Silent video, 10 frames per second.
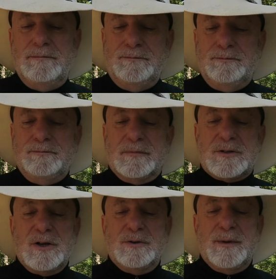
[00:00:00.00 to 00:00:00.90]

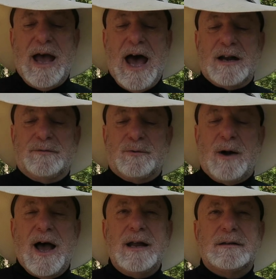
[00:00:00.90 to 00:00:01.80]
excuse me, out of
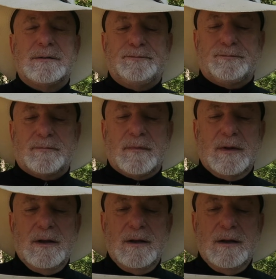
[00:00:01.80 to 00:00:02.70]
right
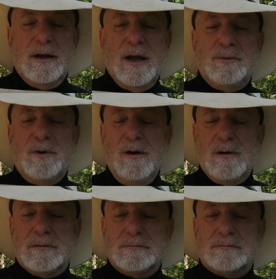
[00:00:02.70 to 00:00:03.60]
and
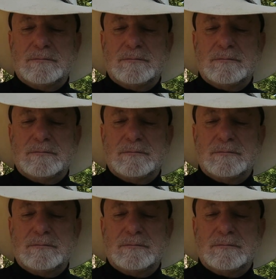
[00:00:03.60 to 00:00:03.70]
wrong?